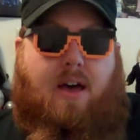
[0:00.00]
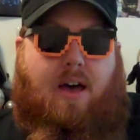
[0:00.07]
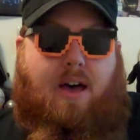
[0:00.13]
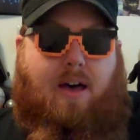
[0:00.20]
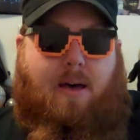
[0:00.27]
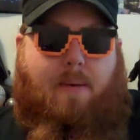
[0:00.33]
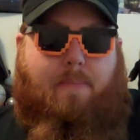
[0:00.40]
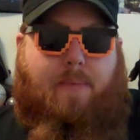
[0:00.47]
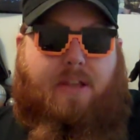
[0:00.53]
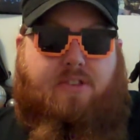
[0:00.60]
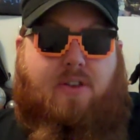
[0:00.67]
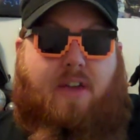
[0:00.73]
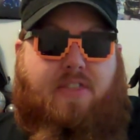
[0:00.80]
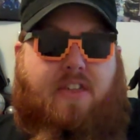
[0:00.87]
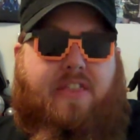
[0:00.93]
And
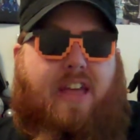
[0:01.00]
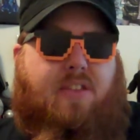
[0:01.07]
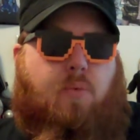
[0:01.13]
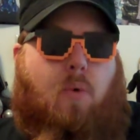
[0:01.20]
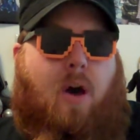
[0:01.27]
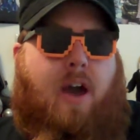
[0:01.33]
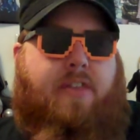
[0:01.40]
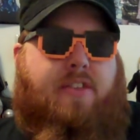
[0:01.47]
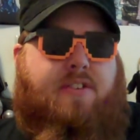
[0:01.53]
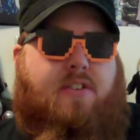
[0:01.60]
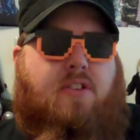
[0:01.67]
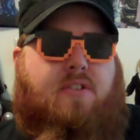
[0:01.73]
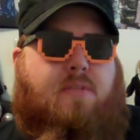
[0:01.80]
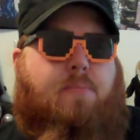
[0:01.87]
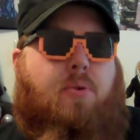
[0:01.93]
so I think that's why
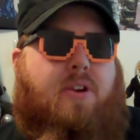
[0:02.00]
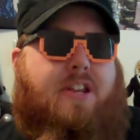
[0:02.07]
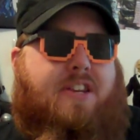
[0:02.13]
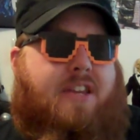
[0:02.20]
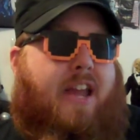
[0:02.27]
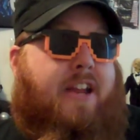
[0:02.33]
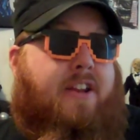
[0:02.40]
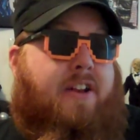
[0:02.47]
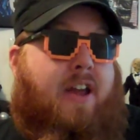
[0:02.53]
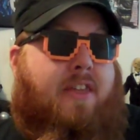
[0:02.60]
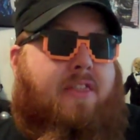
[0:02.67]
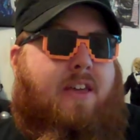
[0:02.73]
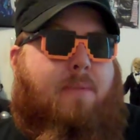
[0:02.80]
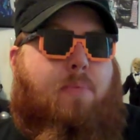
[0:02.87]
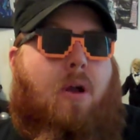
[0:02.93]
this looked pretty dated, I
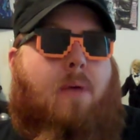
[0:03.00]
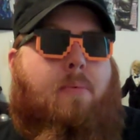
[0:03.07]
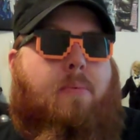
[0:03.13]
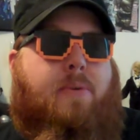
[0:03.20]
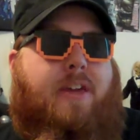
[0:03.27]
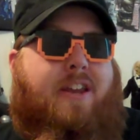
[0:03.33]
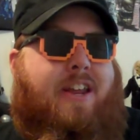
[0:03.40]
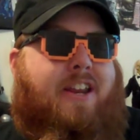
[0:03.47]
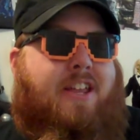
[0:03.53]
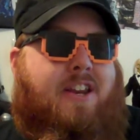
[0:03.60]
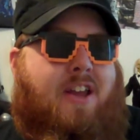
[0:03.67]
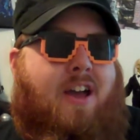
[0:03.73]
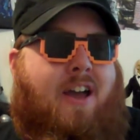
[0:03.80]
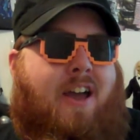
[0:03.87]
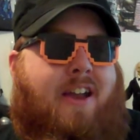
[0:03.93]
think, probably in
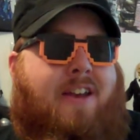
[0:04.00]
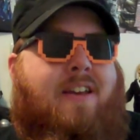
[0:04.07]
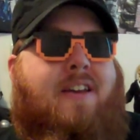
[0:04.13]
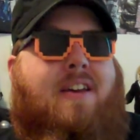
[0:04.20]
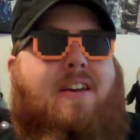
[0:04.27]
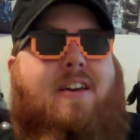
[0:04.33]
89.